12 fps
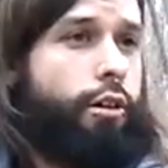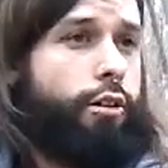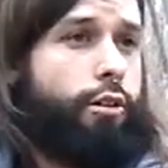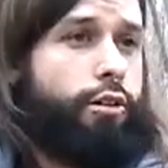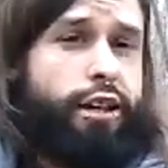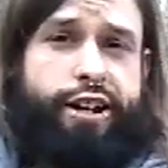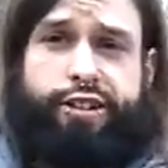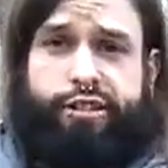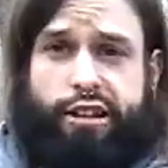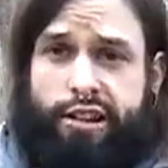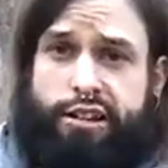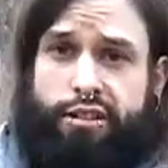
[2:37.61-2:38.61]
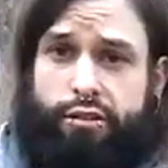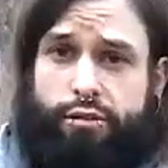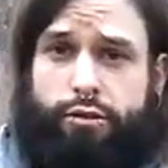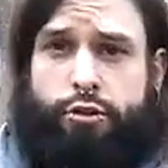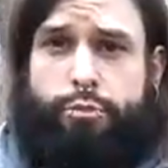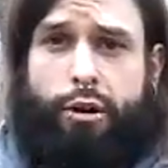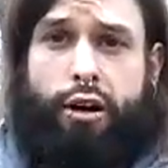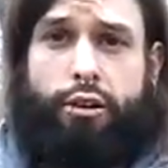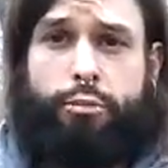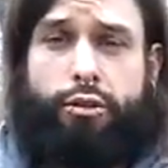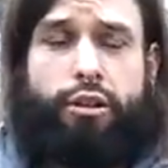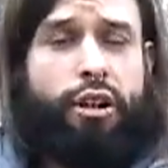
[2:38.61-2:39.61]
The XD,
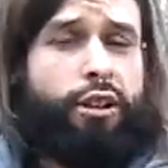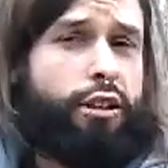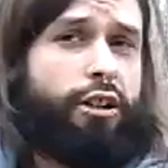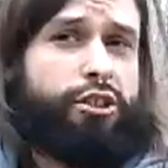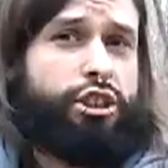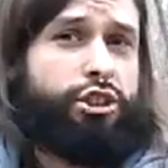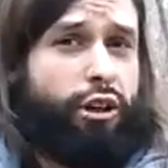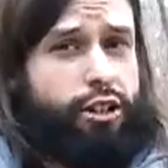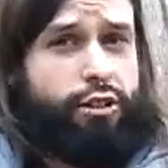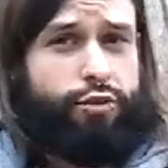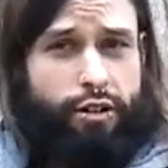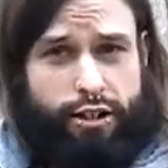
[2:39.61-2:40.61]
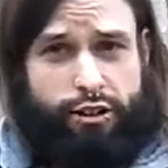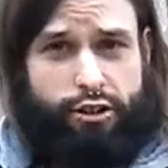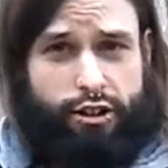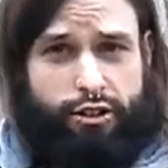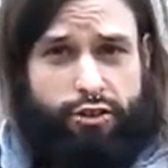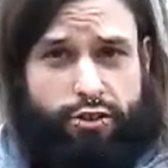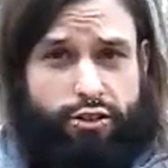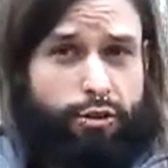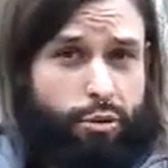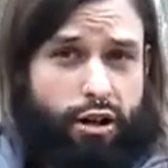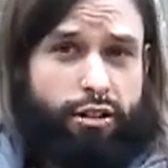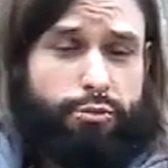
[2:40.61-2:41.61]
polymer. A lot of striker fired guns
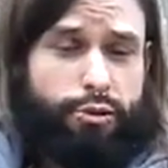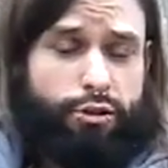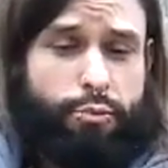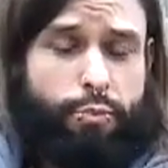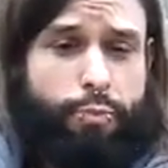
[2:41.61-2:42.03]
are polymer.